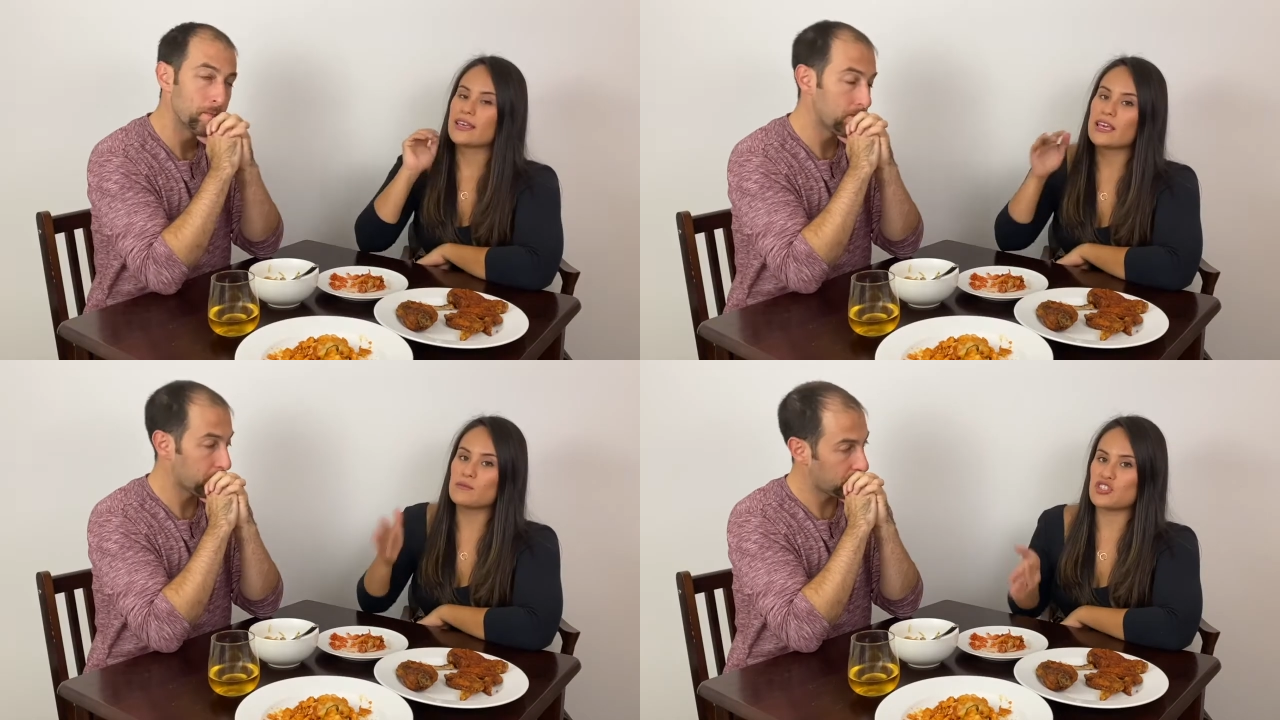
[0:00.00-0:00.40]

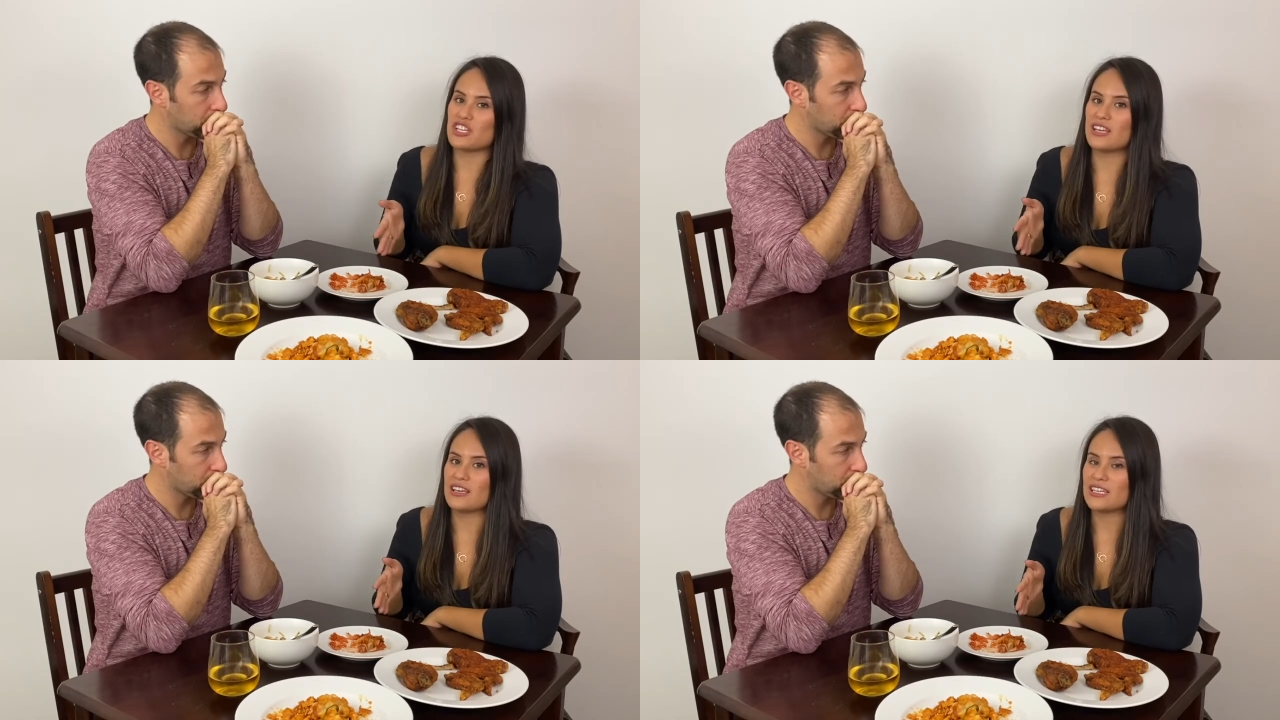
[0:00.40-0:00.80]

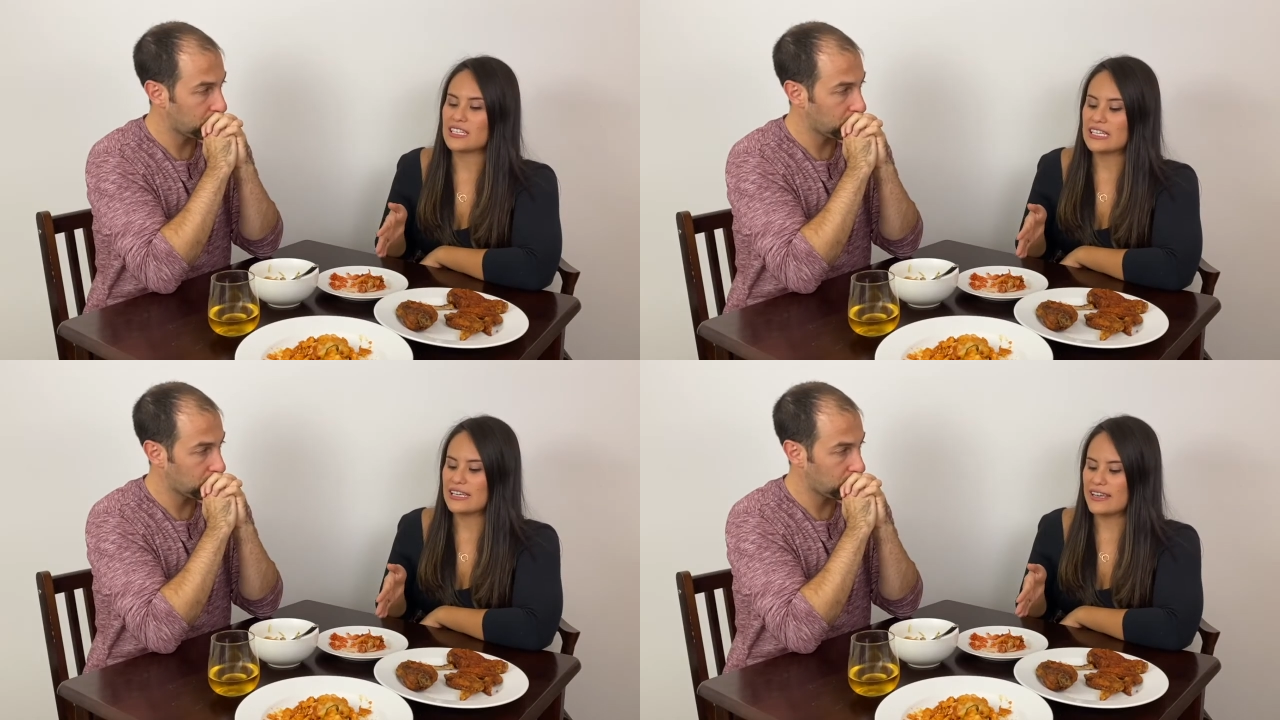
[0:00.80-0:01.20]
Speaker 1: Kimchi
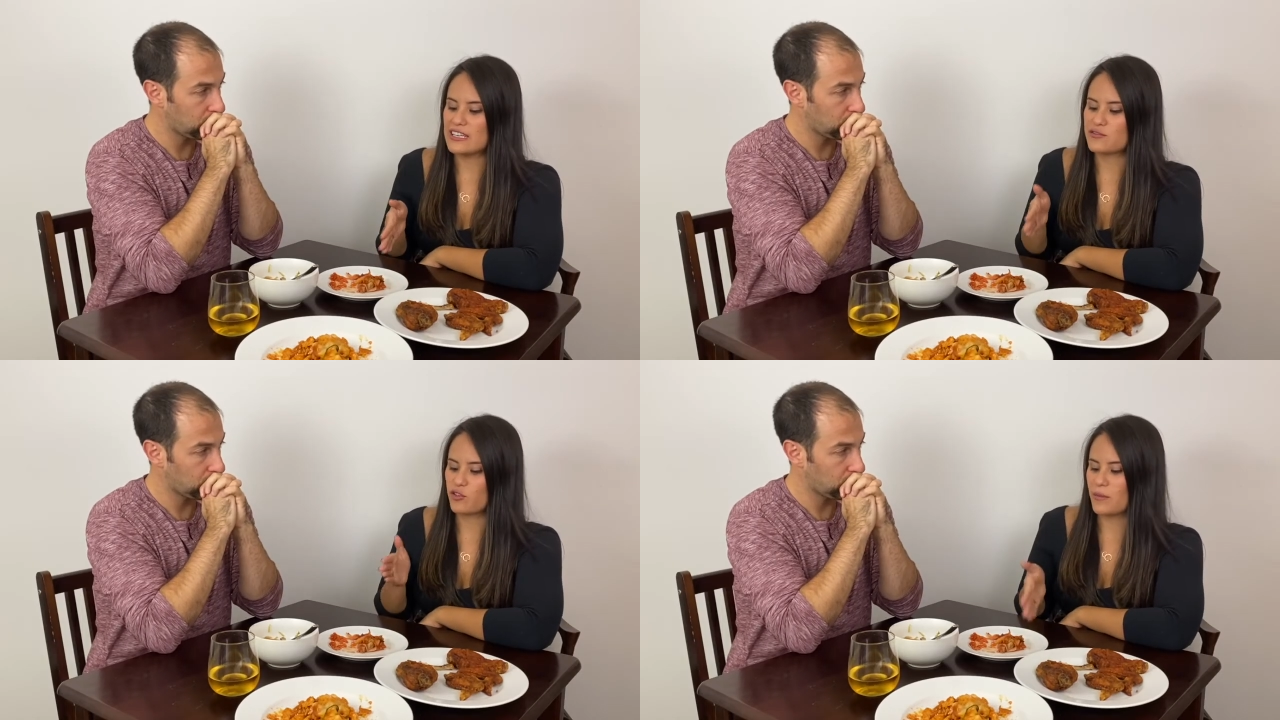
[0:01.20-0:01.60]

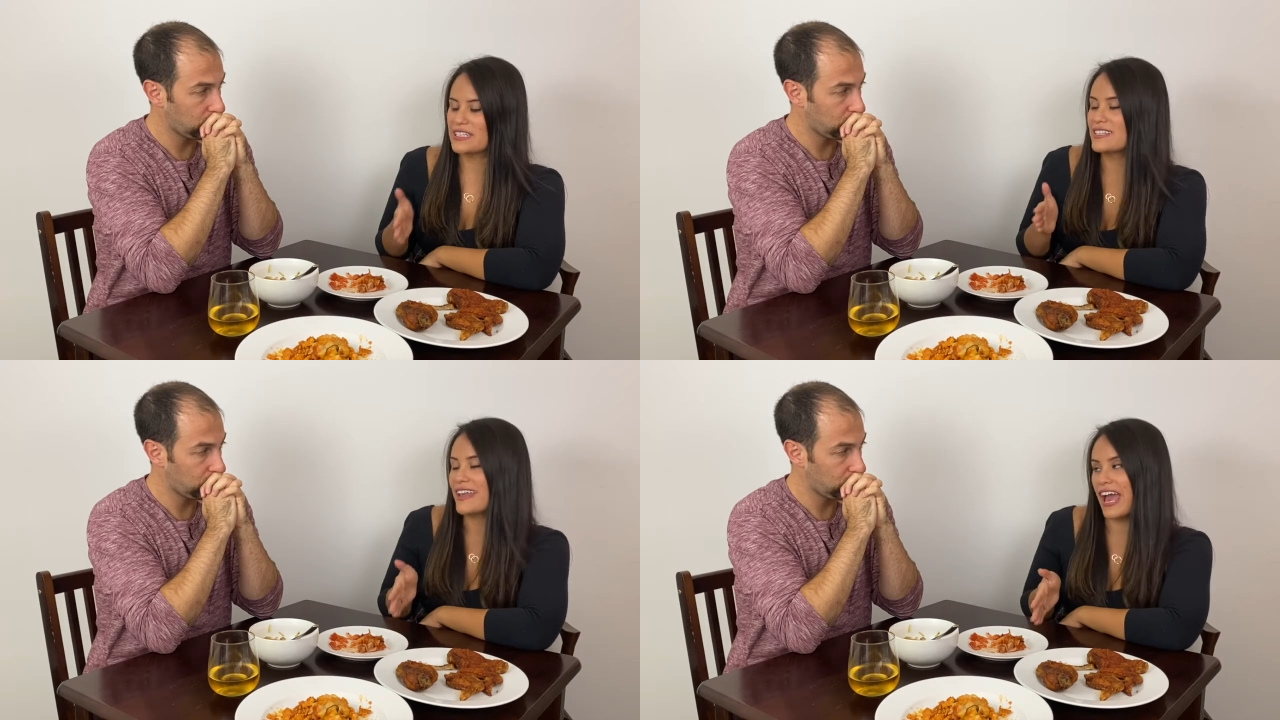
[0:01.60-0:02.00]
is
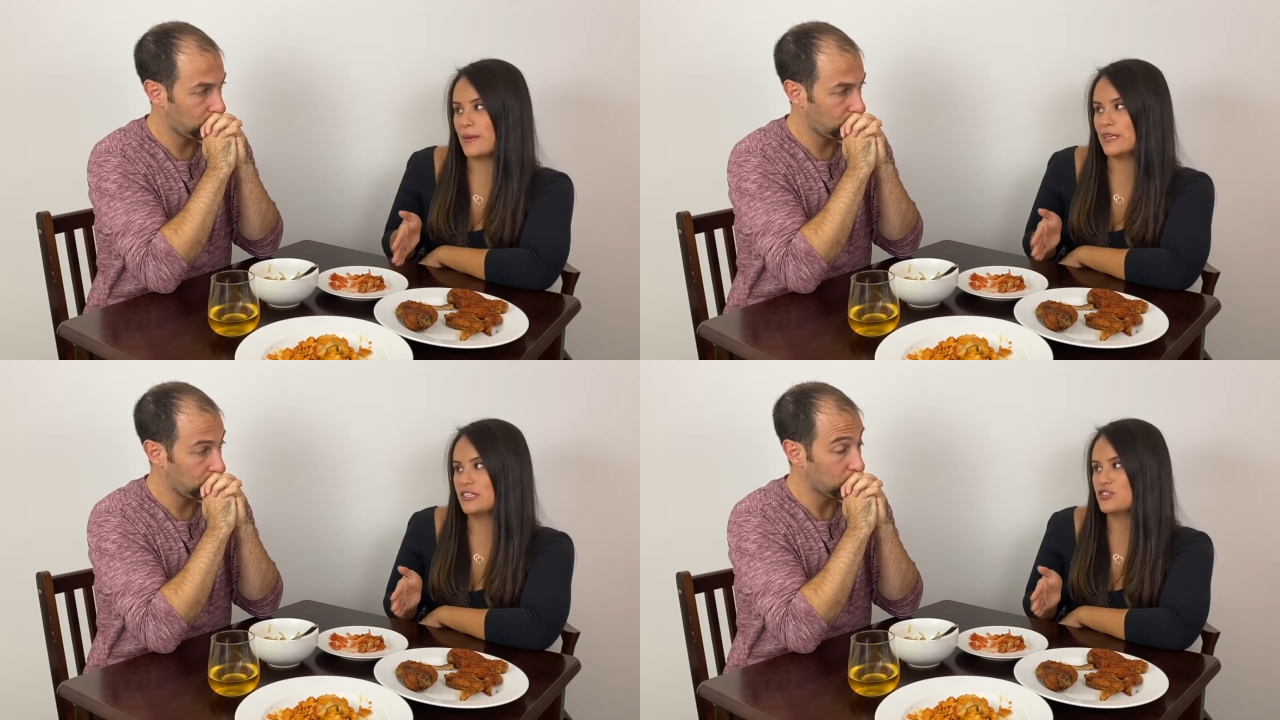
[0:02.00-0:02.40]
fermented
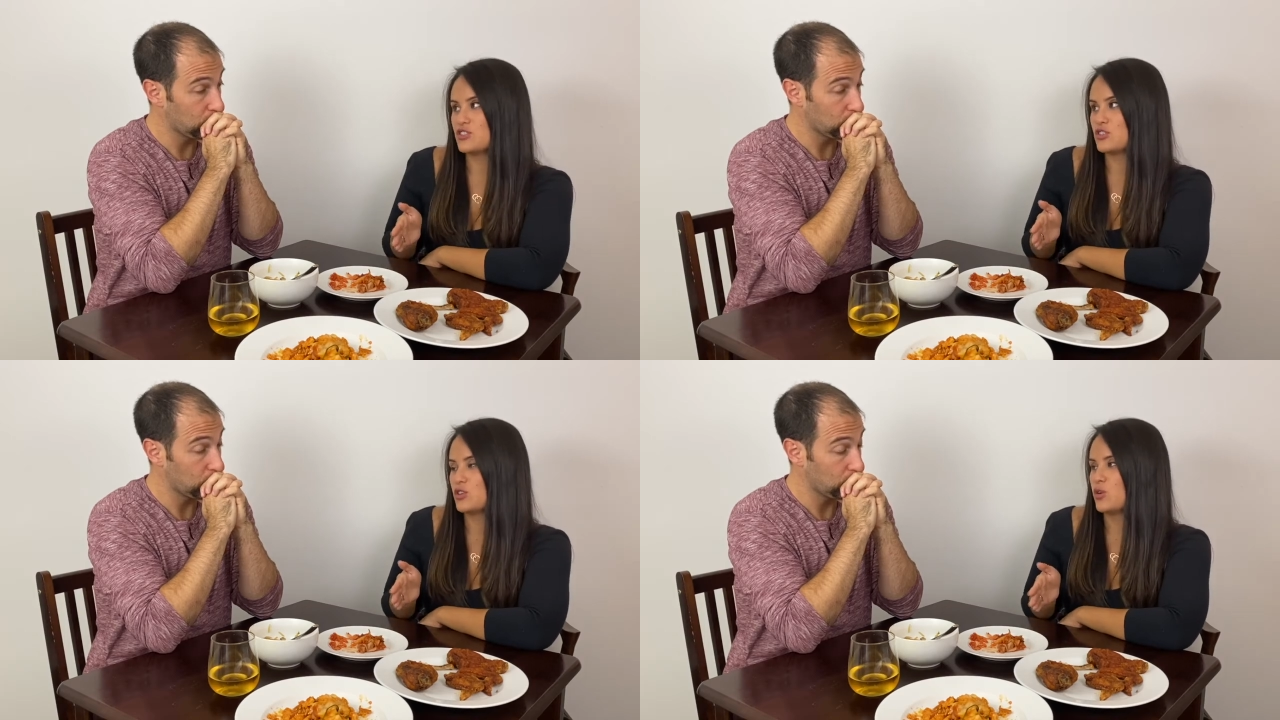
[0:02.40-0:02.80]
cabbage
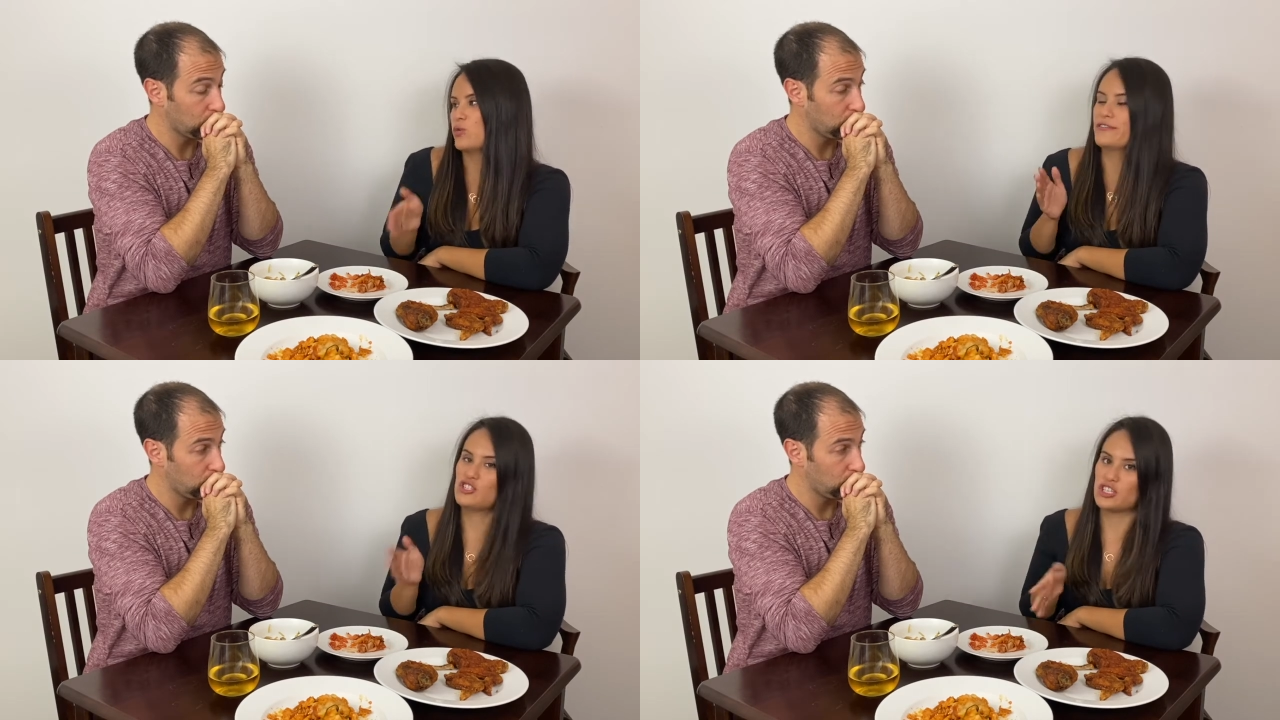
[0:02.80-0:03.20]

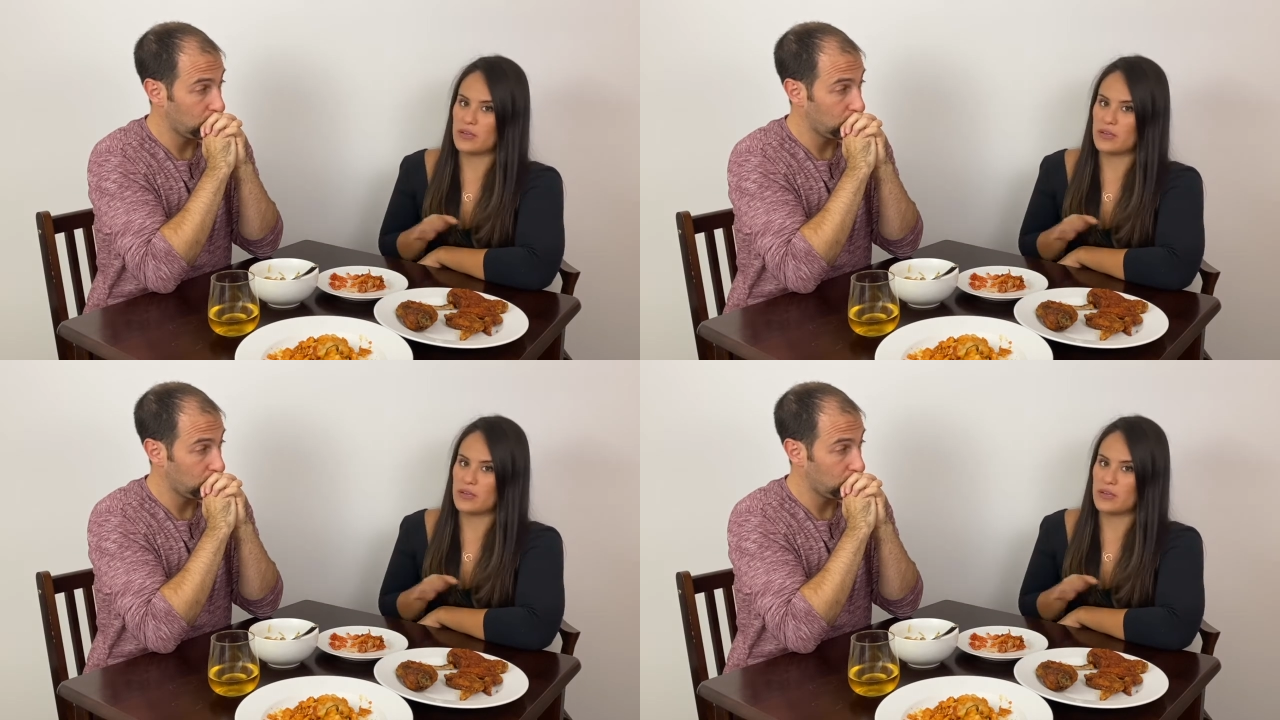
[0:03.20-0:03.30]
with chili